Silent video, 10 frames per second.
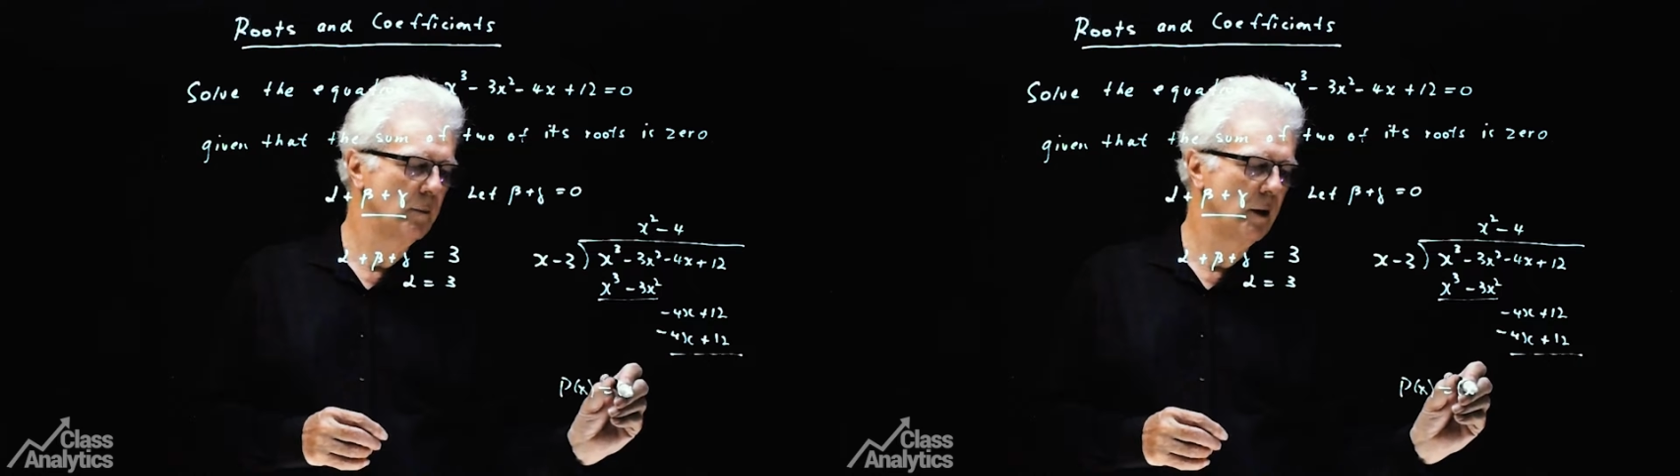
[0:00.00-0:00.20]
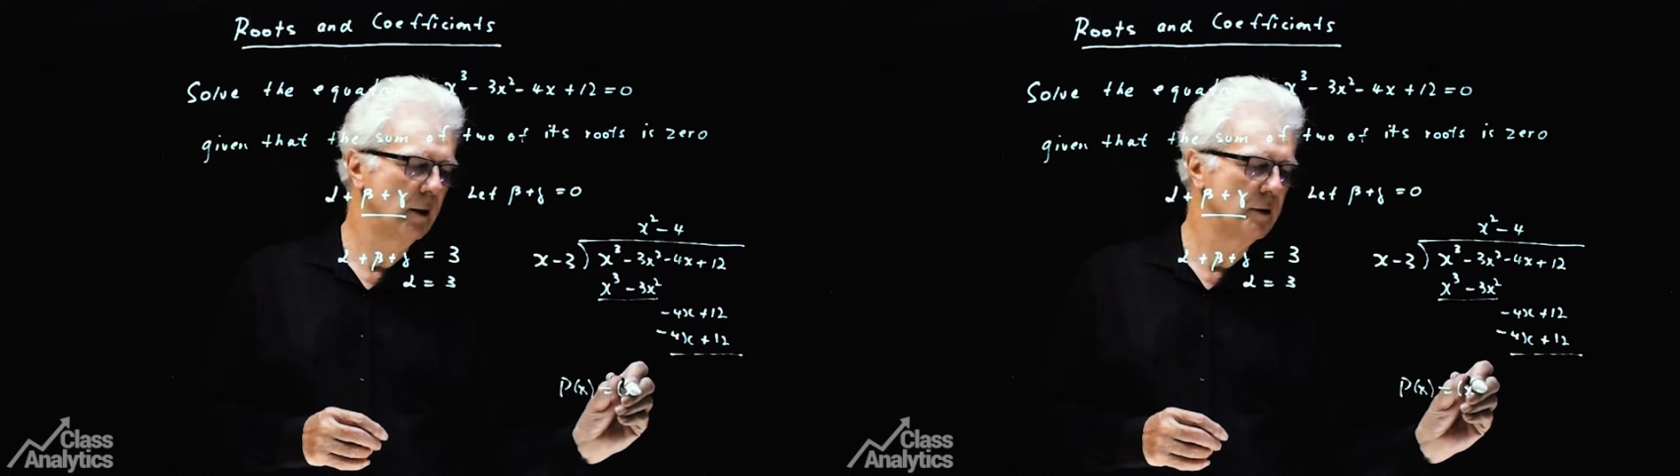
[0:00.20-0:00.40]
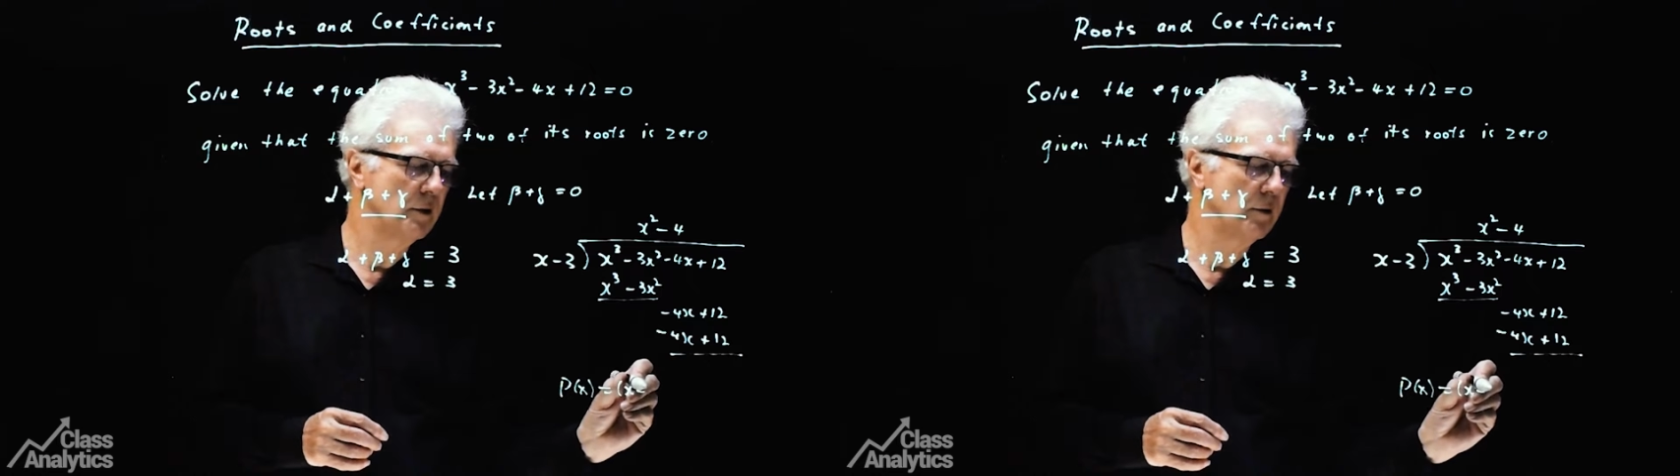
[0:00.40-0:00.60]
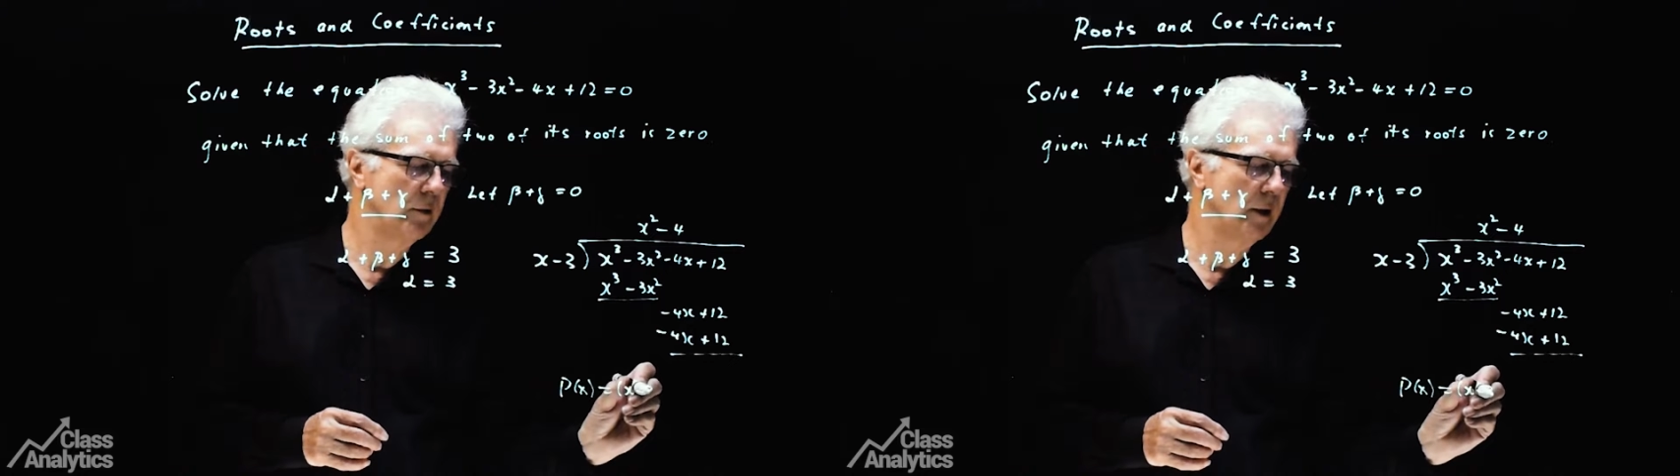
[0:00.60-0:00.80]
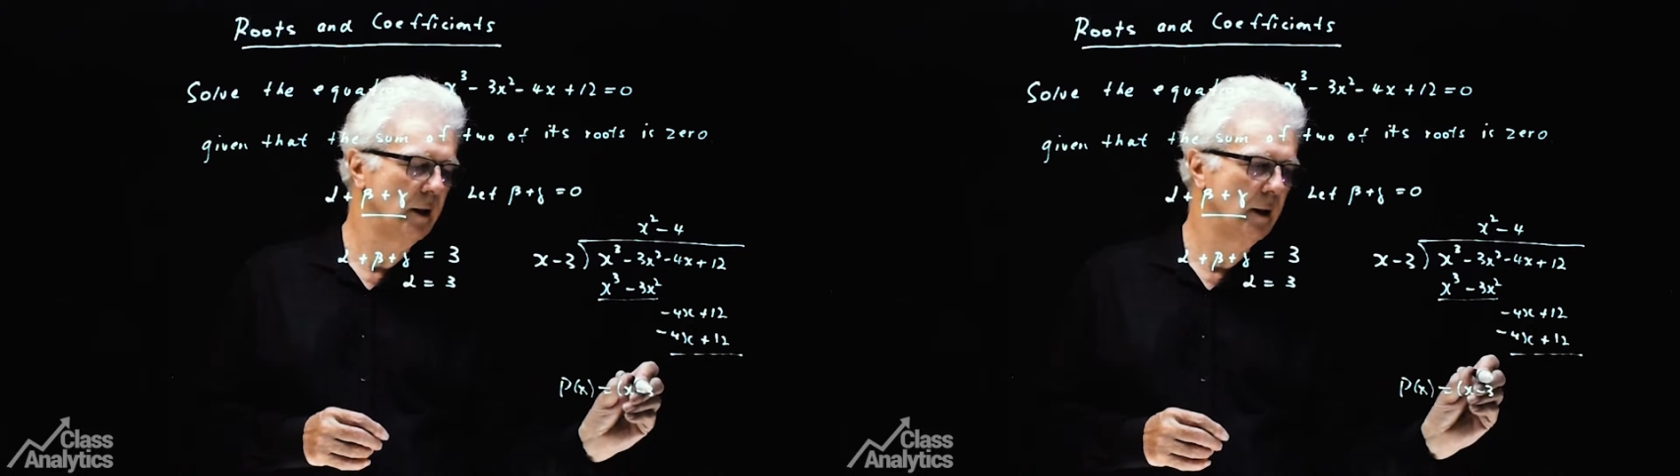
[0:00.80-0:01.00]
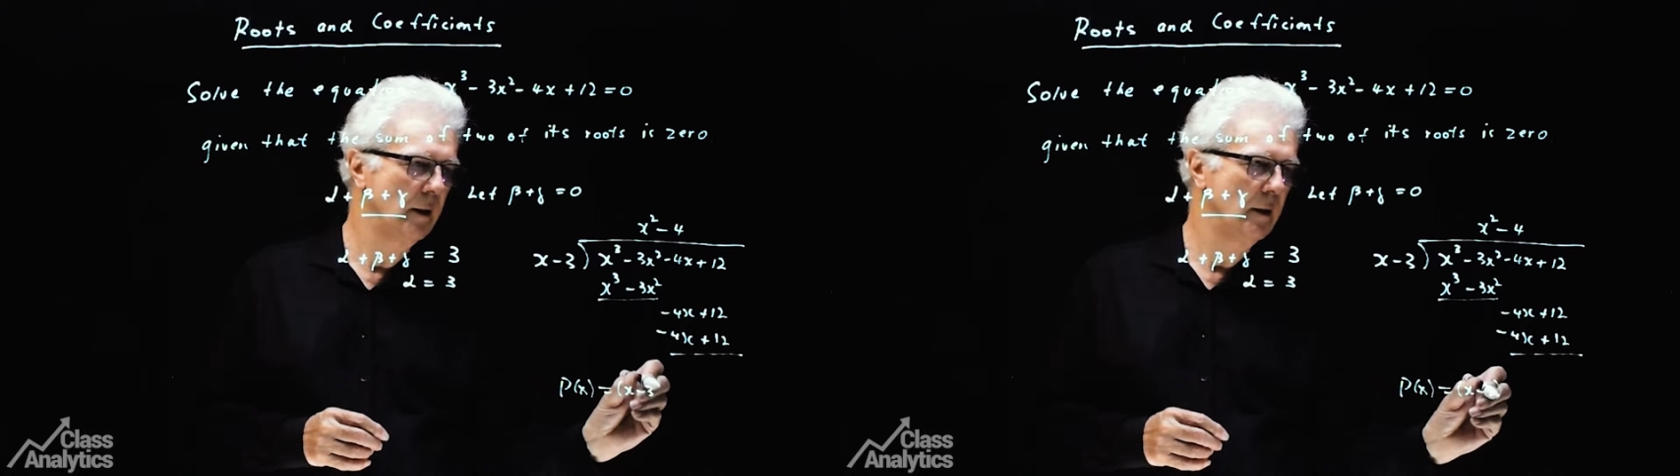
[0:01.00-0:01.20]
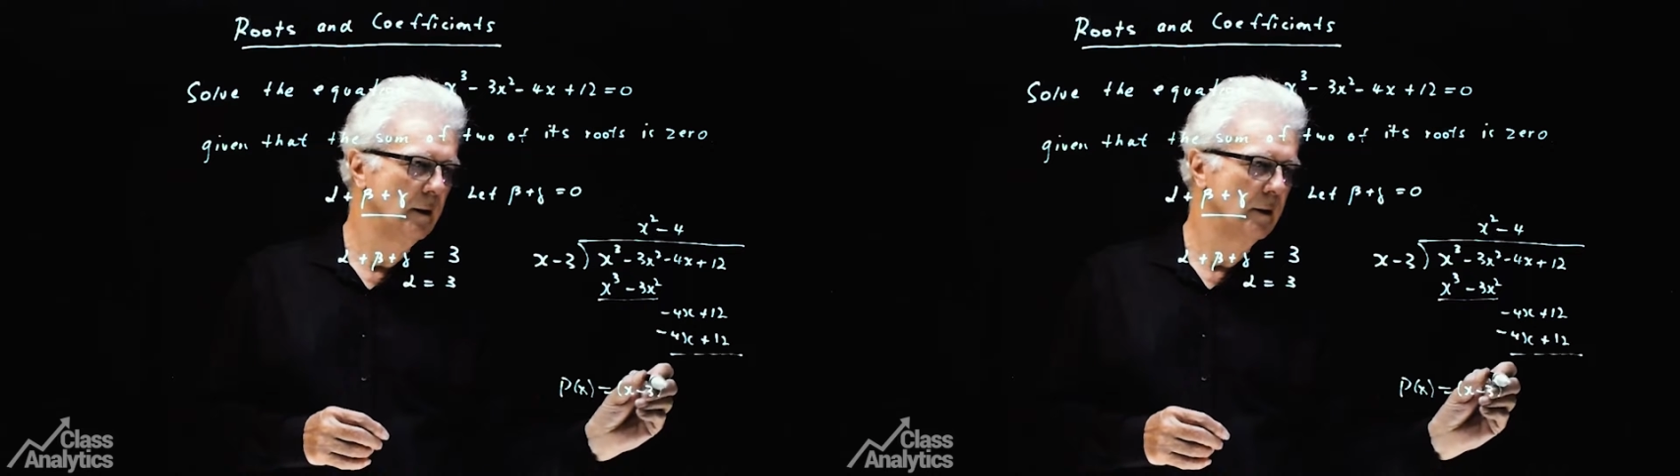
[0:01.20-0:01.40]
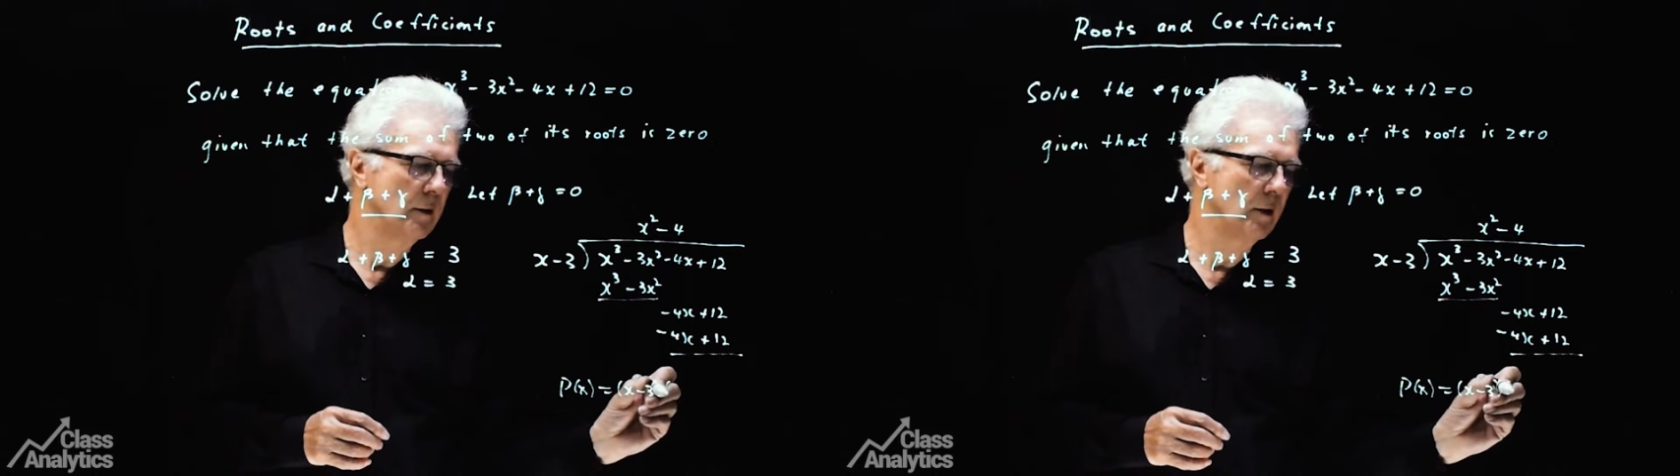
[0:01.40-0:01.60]
minus 3
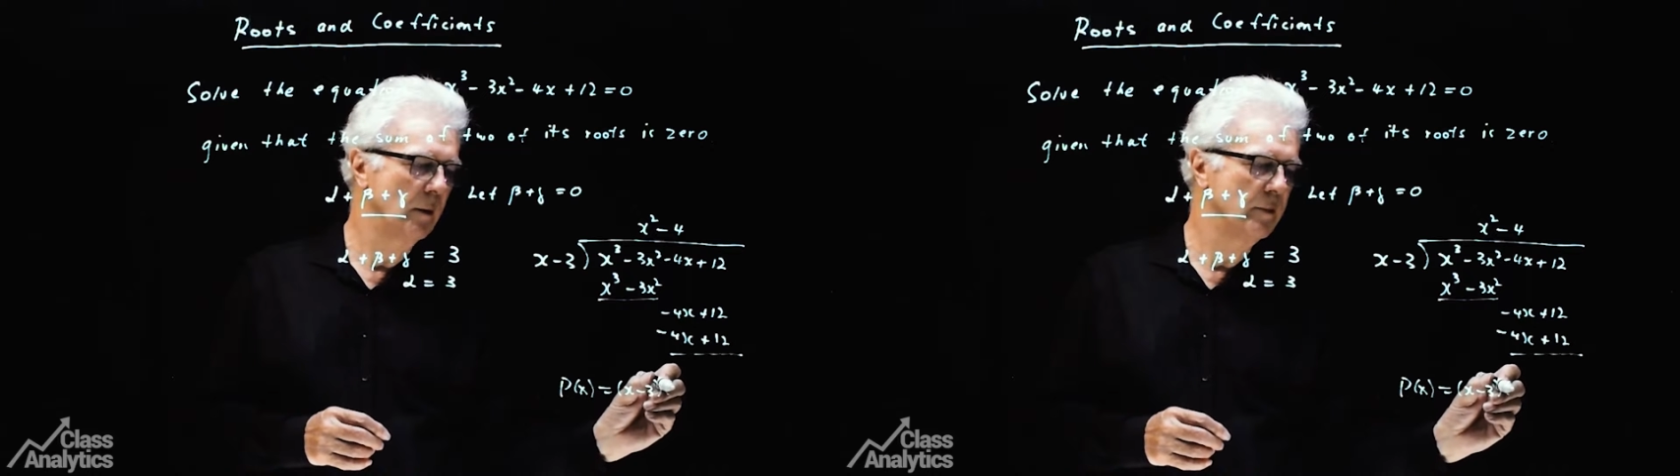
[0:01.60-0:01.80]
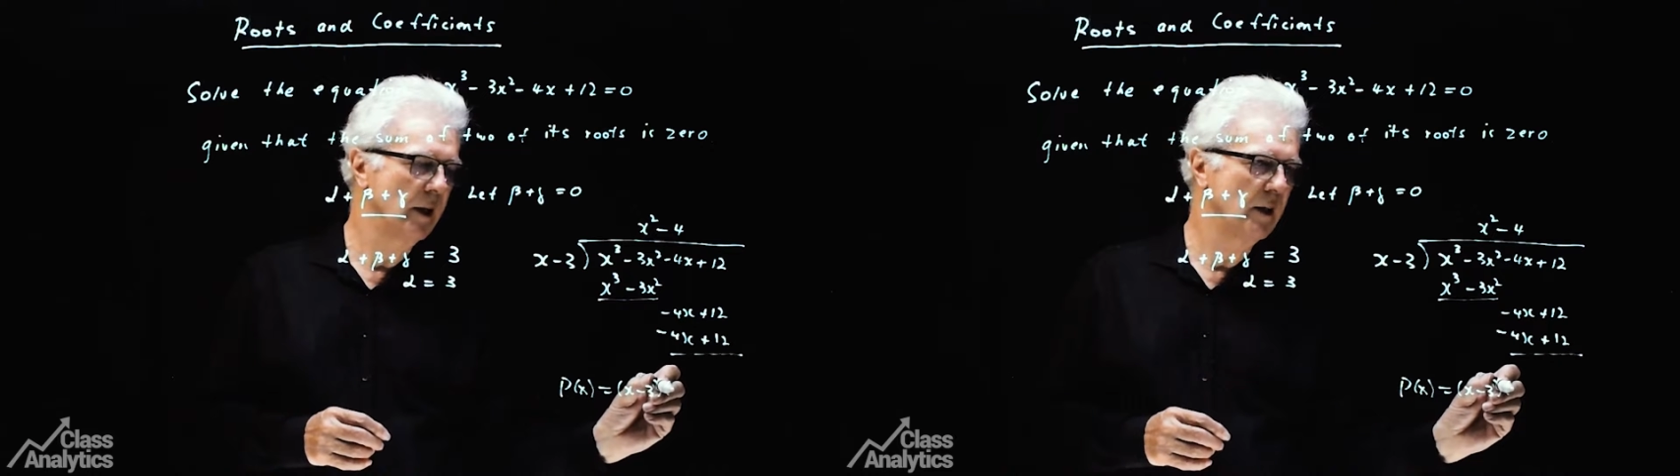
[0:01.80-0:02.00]
times